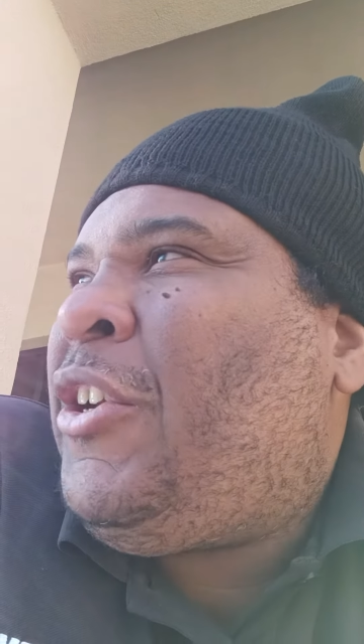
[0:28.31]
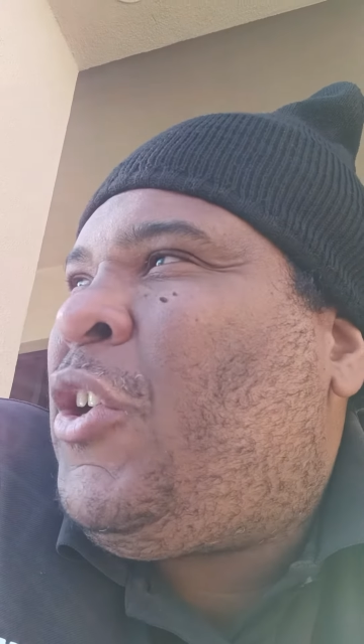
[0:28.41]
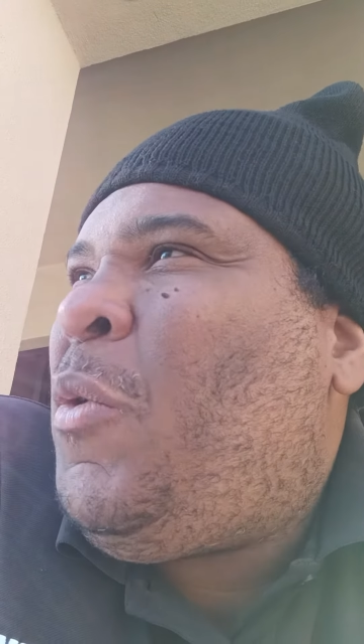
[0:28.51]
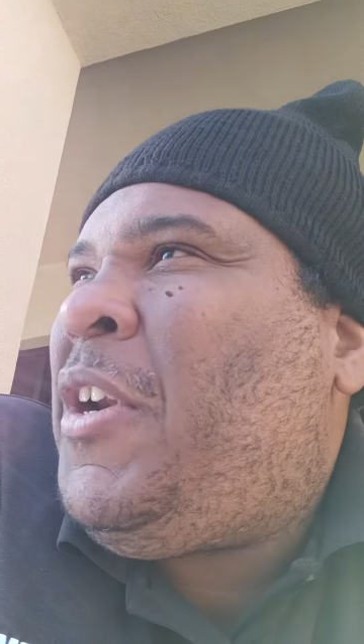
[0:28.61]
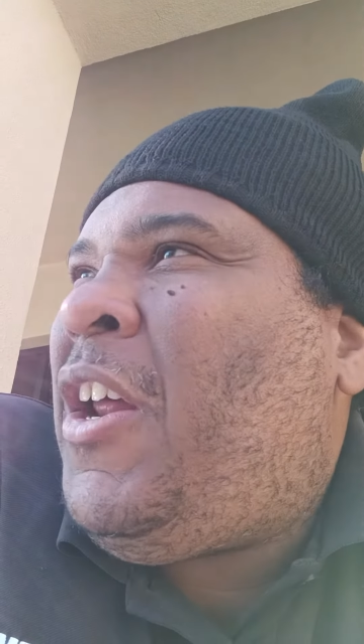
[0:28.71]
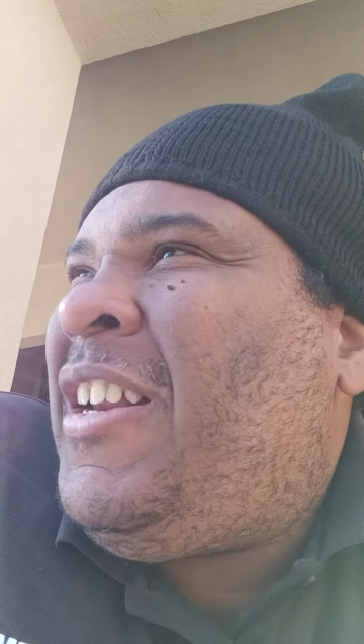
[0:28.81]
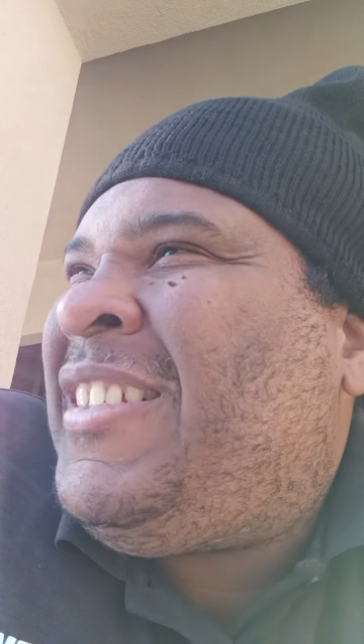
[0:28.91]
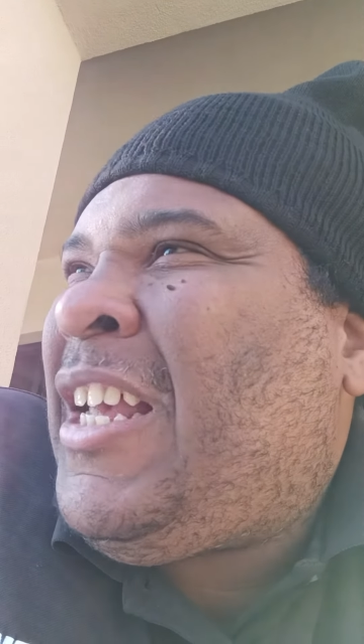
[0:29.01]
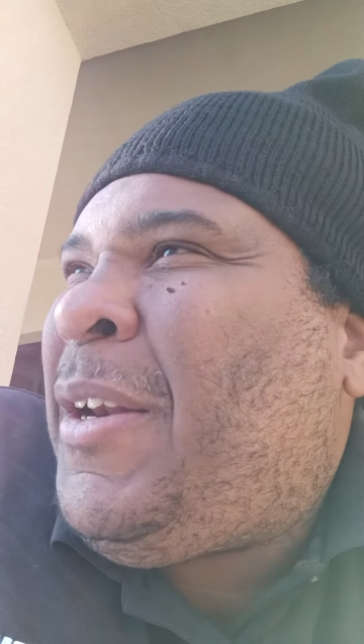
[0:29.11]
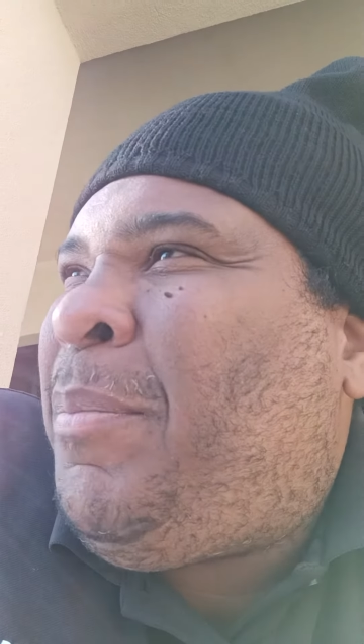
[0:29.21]
are going on
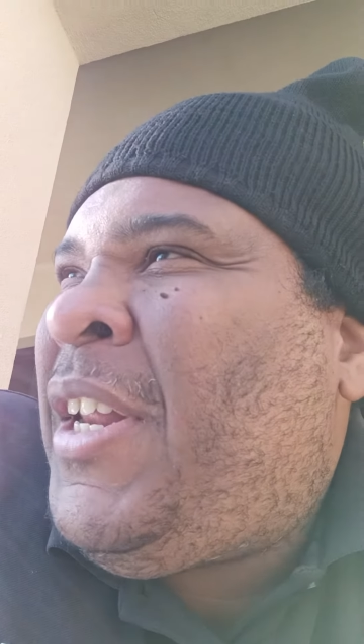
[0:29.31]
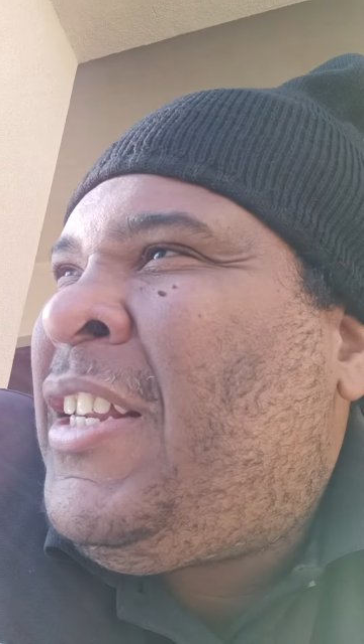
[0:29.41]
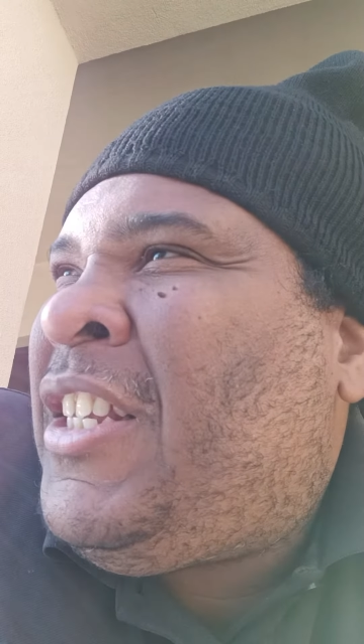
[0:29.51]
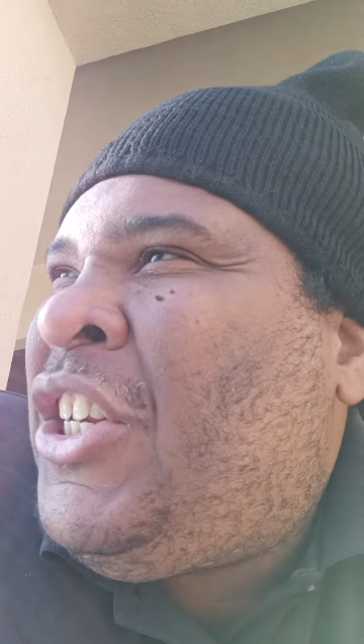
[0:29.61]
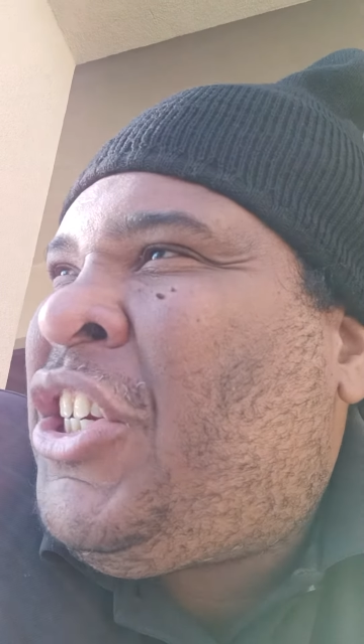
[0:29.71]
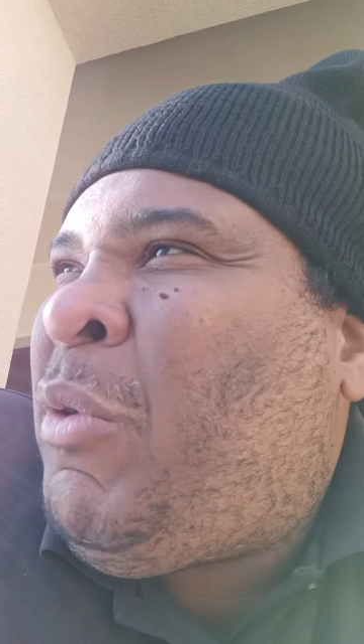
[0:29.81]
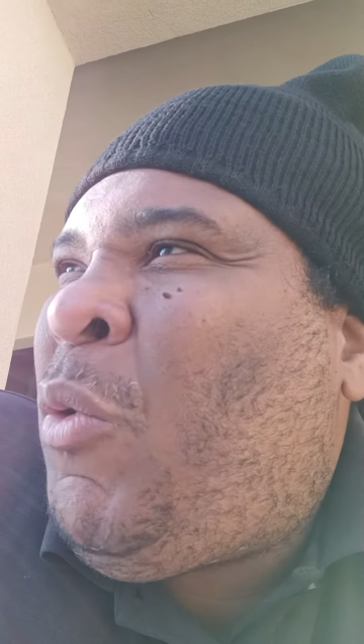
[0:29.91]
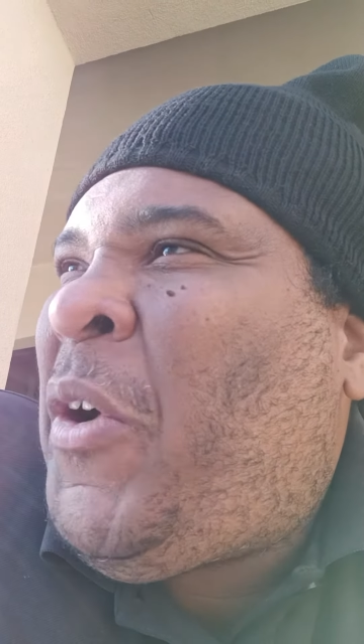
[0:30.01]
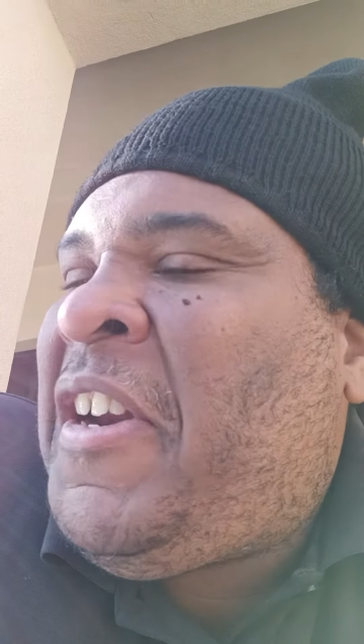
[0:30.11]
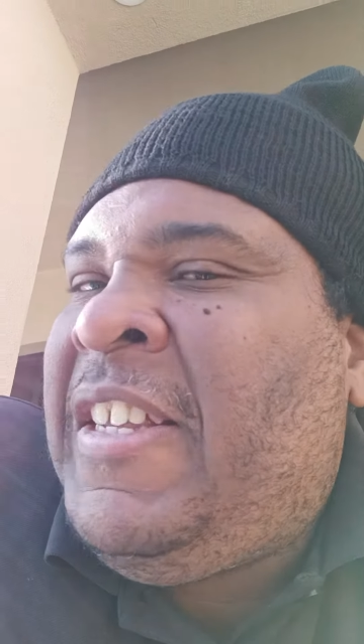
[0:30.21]
inside the penitentiary
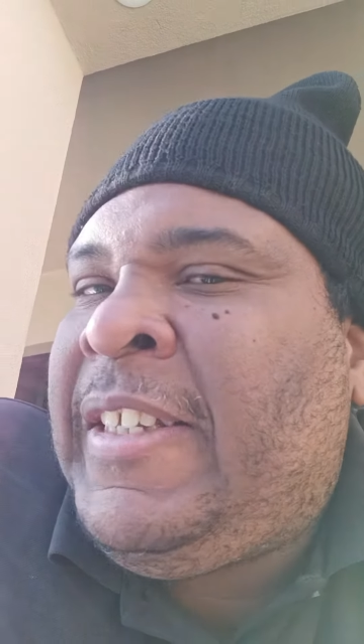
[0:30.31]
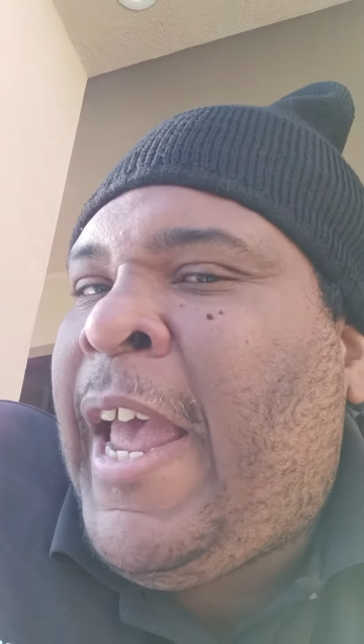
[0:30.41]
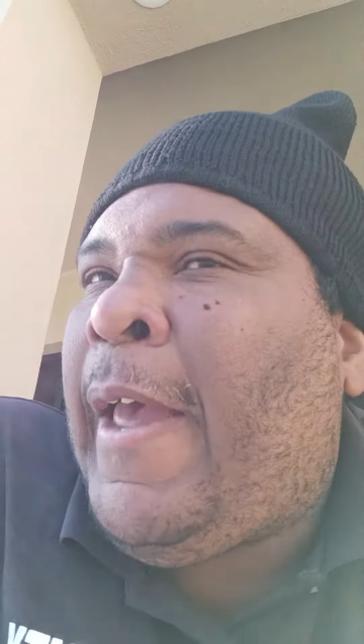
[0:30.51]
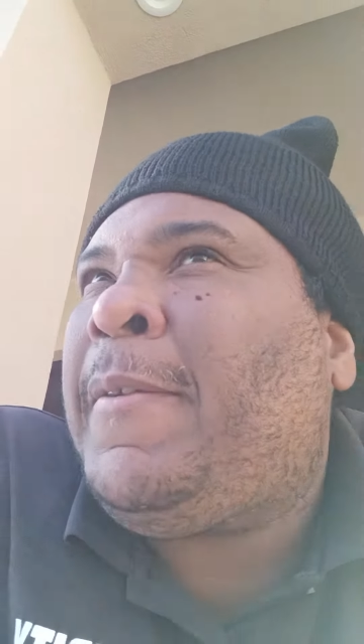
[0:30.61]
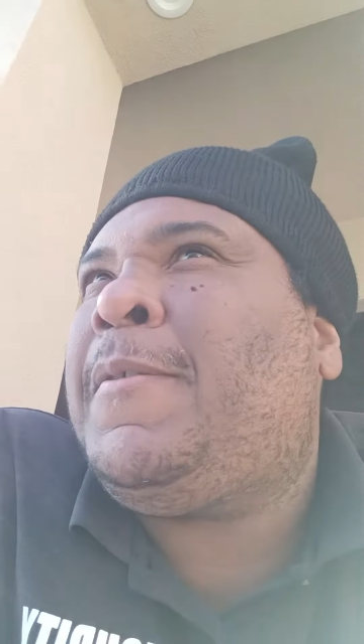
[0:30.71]
where he's at